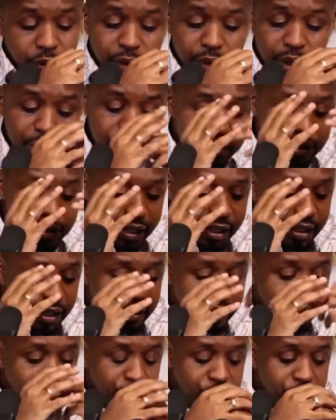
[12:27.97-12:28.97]
while I was
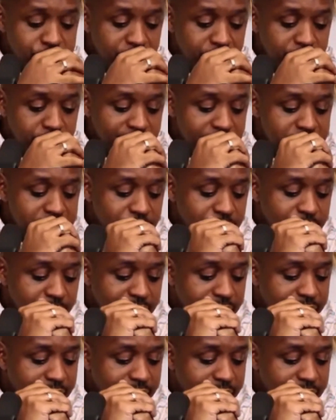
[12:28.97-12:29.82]
naked, they questioned me, asked me my